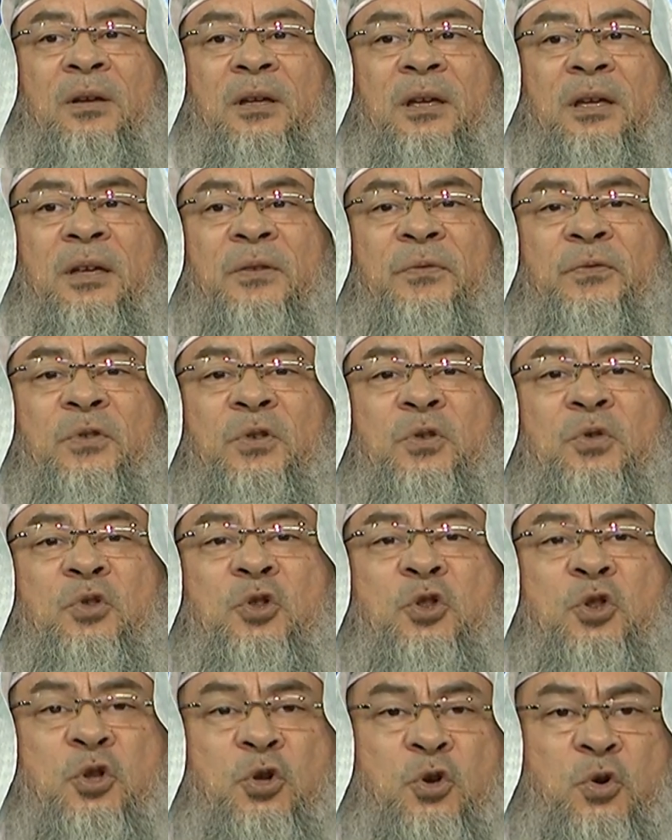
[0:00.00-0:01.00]
if you
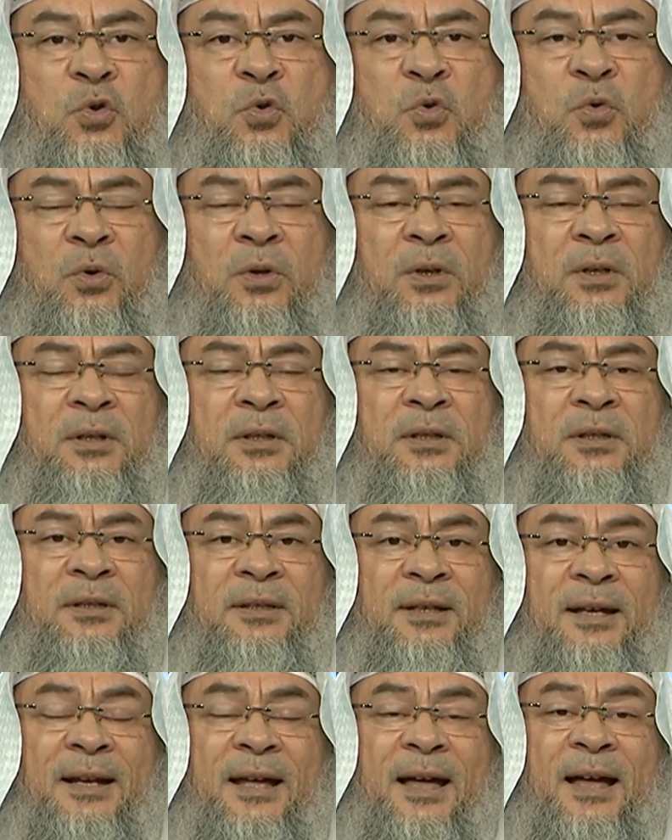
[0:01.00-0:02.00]
knew
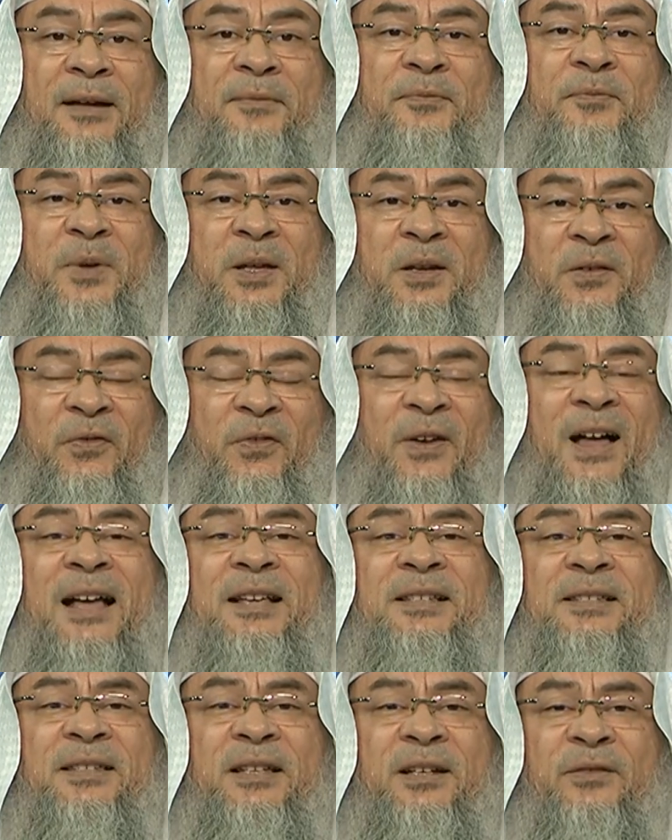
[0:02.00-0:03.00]
that I've been
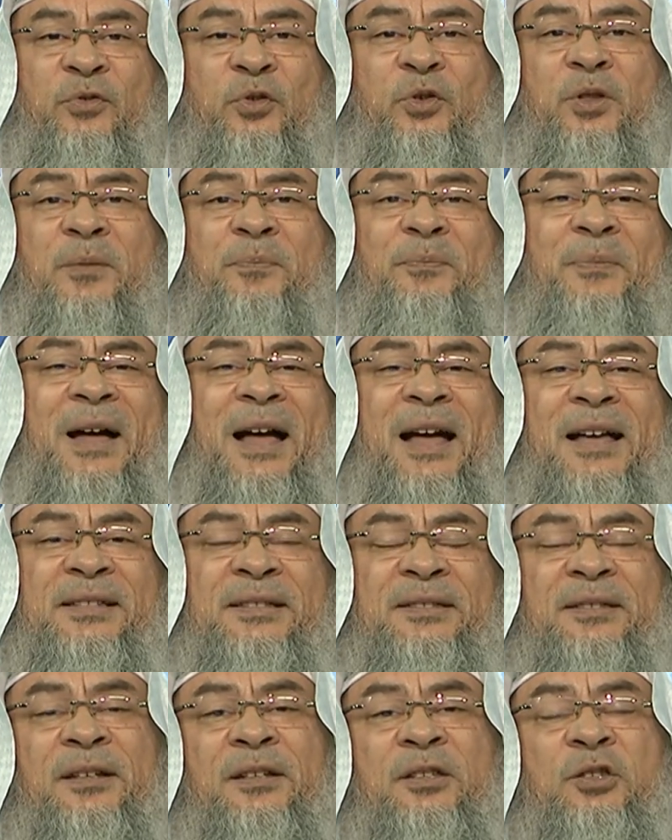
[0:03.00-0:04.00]
fasting for the
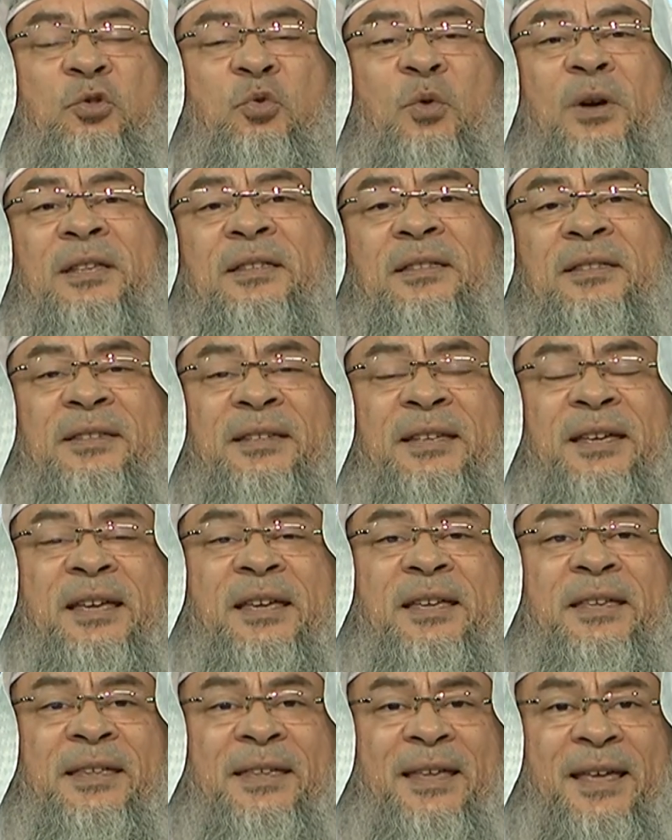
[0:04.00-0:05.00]
past 20
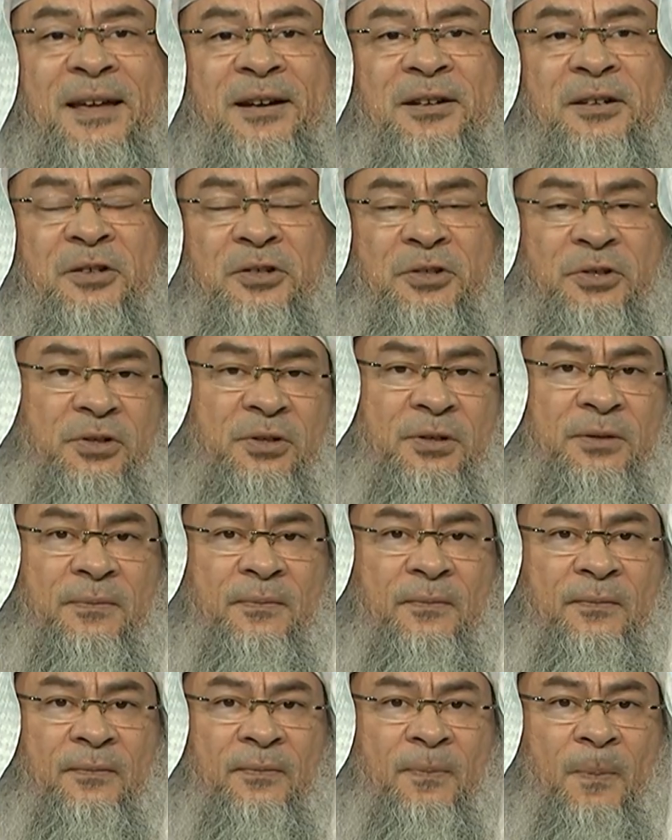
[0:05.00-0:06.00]
years?
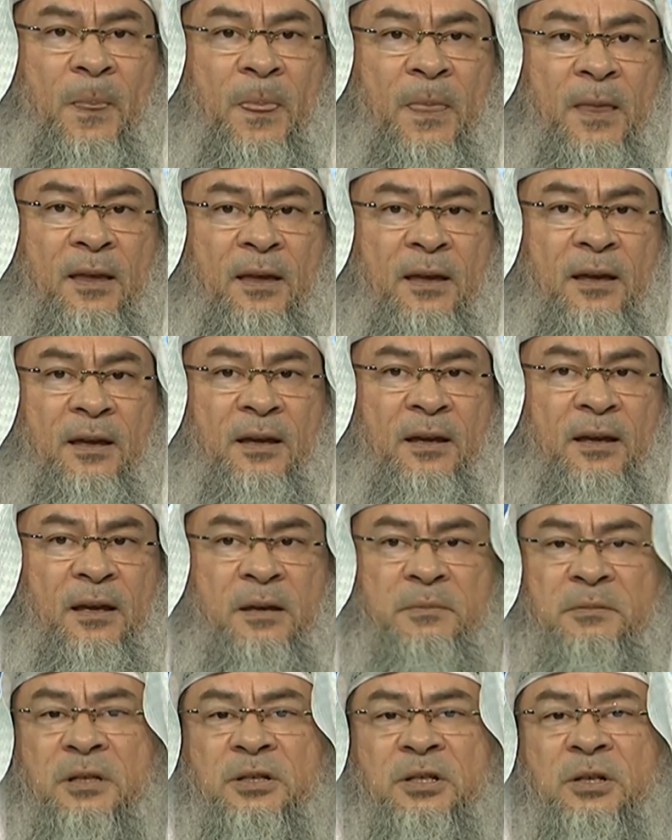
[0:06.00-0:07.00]

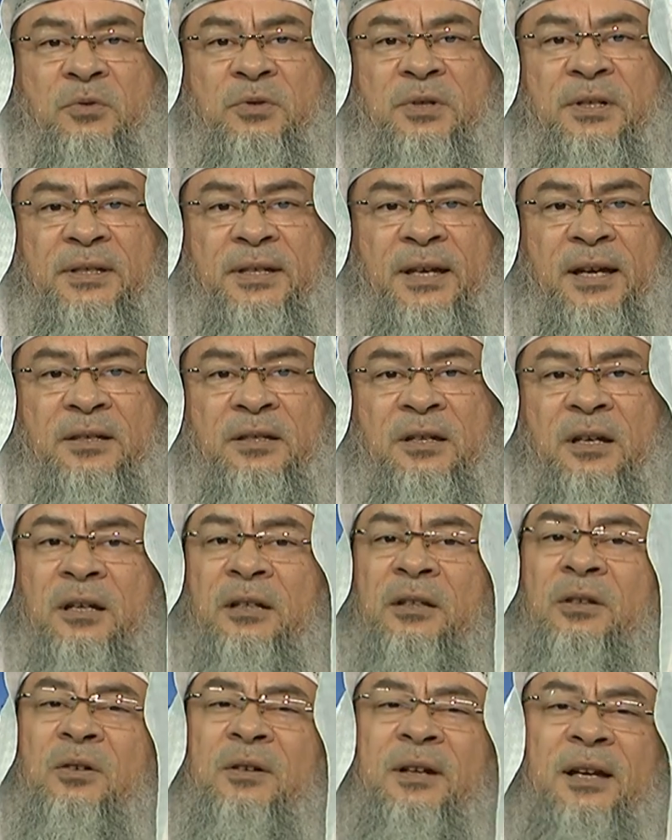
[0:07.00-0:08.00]
Ibn al-Jawzi says,
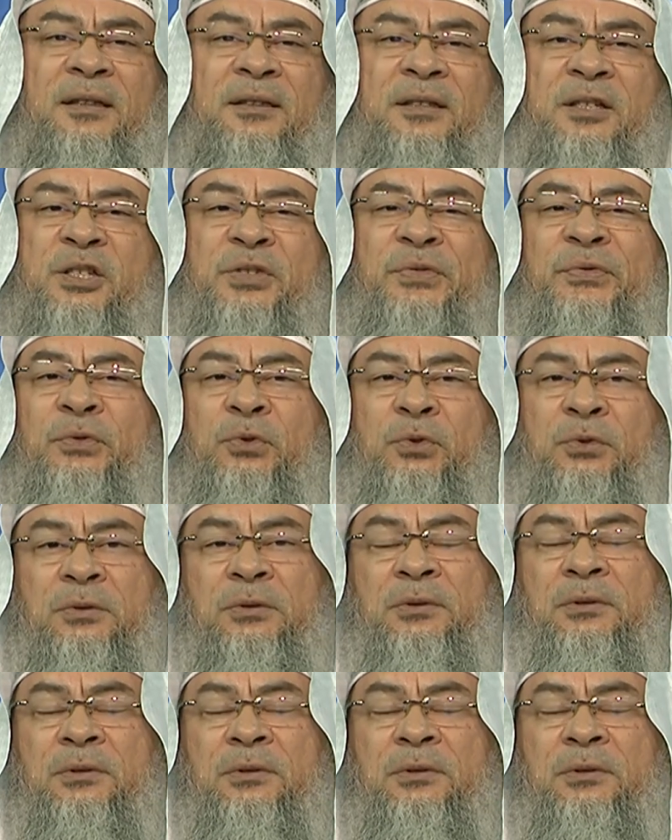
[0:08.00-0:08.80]
look at this fool.